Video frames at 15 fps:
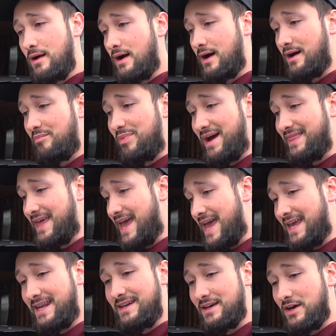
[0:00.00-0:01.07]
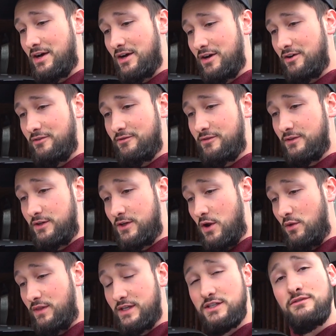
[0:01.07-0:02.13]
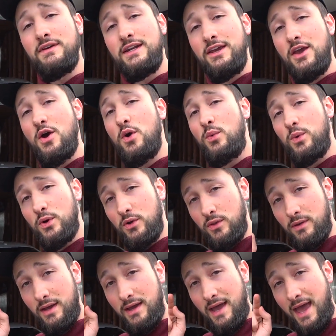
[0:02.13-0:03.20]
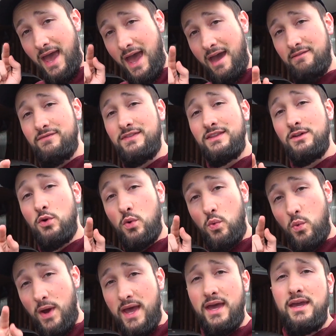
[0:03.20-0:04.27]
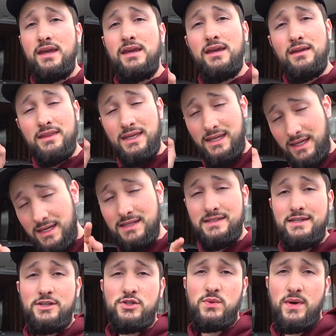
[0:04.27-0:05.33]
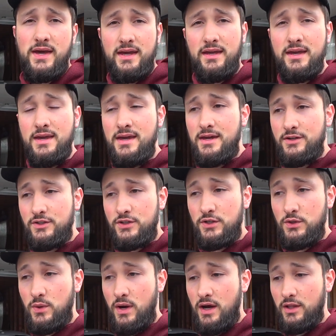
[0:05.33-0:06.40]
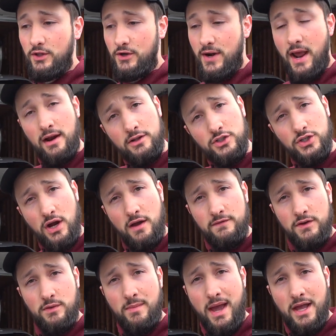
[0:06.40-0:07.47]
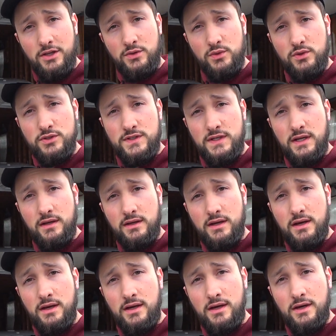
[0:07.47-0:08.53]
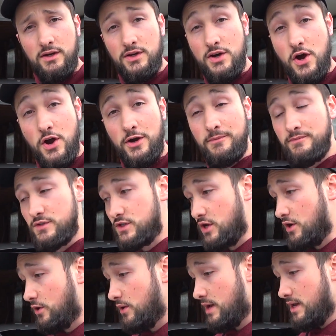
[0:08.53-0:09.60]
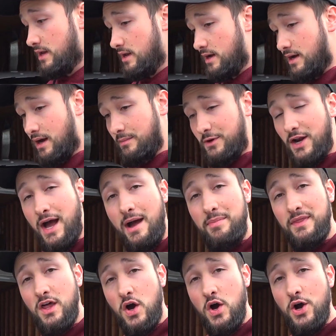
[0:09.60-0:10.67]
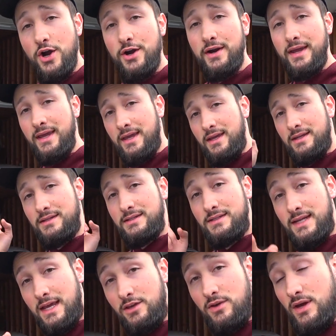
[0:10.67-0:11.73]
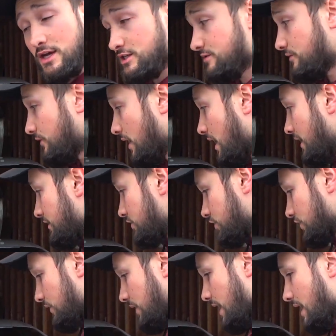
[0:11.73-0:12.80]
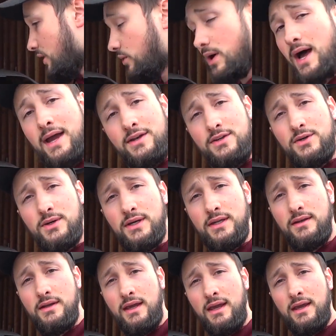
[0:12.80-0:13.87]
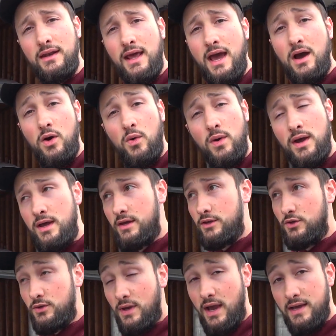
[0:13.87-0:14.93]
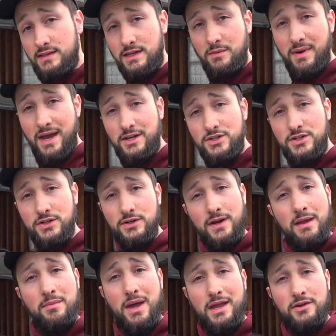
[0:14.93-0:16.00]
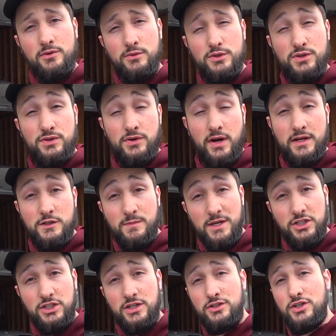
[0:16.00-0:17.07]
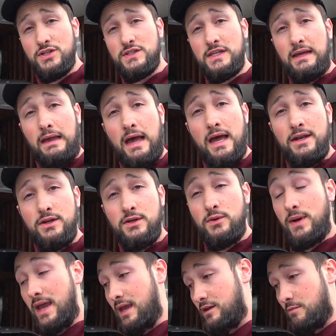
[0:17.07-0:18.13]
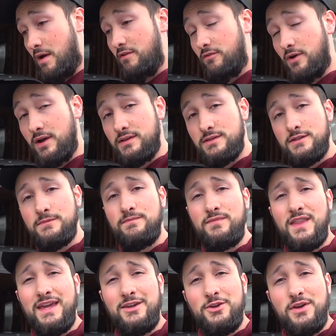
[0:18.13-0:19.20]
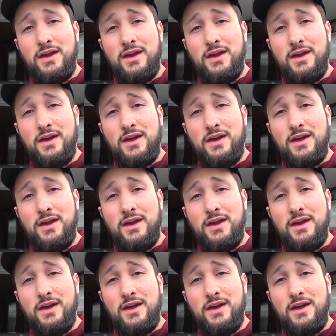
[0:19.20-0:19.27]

uh, by the end of, you know, this video, will have the way, the easiest way to uh, learn how to drive your manual stick uh, car. So I'm gonna hop in the R and take you guys for a ride and show you how I do it and how you guys can master a manual transmission just like I do and my friends. Thank you